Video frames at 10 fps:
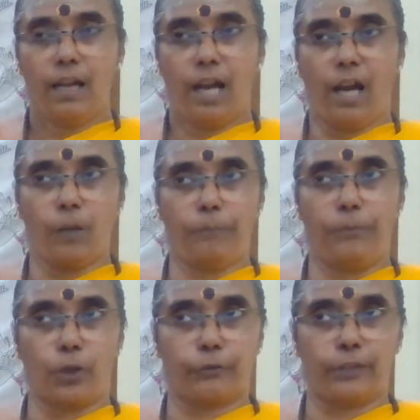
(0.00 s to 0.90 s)
how
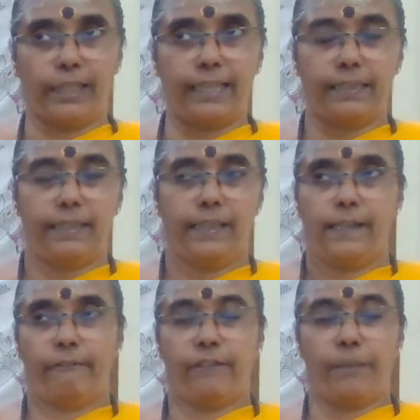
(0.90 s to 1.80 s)

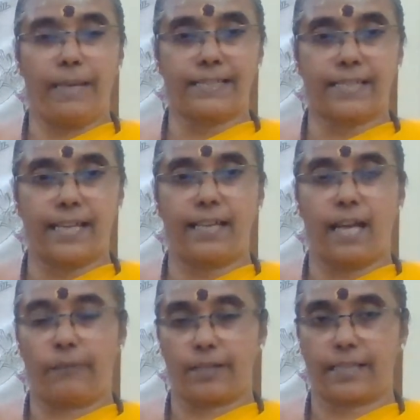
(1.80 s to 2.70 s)
beautifully we maintain
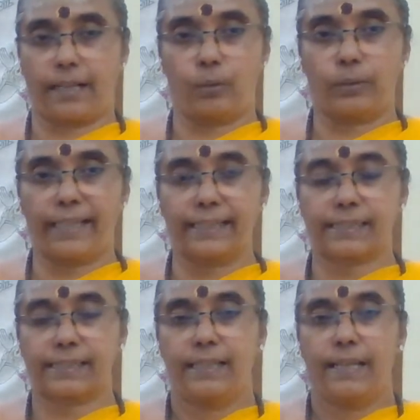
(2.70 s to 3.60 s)
our
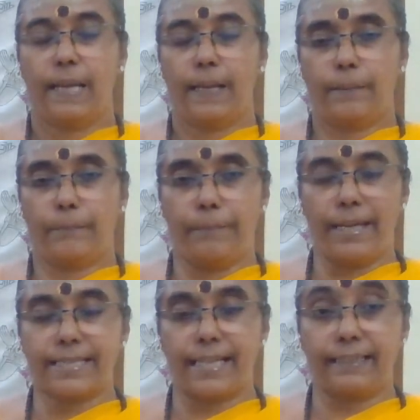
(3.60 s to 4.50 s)
surroundings,
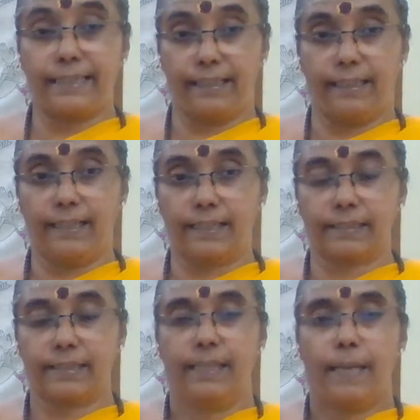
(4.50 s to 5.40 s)
maintain the
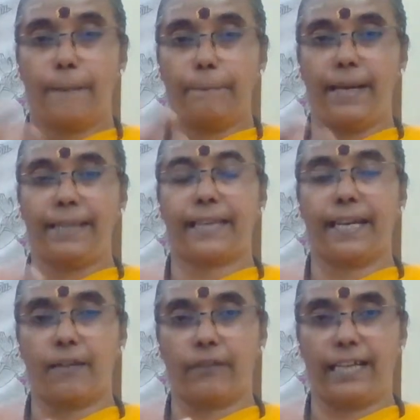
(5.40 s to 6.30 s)
earth,
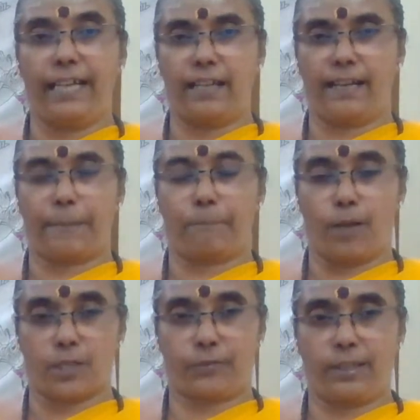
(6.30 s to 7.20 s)
maintain our inner
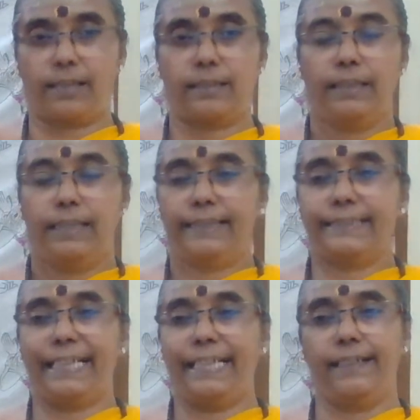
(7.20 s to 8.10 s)
atmosphere,
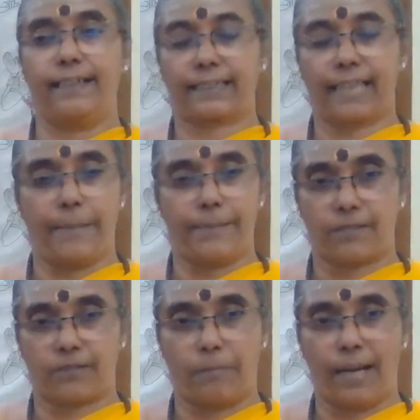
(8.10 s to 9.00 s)
the inner climate
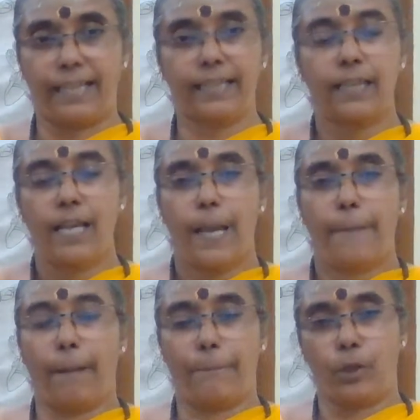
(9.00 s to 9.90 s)
of the mind,
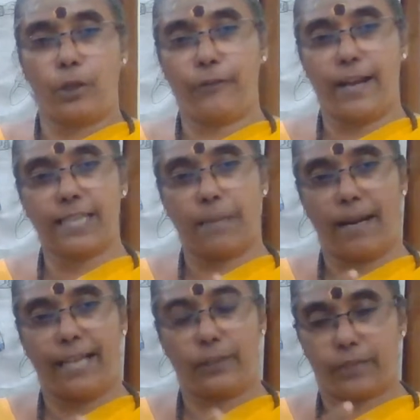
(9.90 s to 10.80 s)
by purifying the
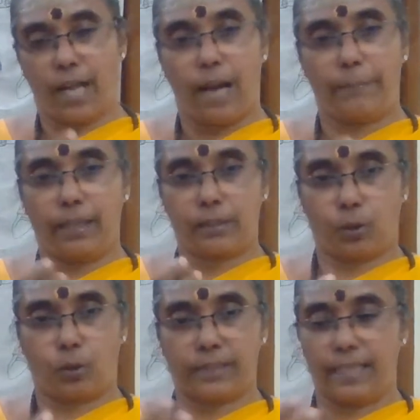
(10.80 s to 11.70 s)
mind of kama,
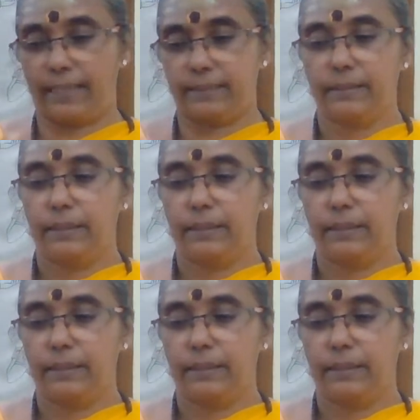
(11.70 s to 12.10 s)
krodha,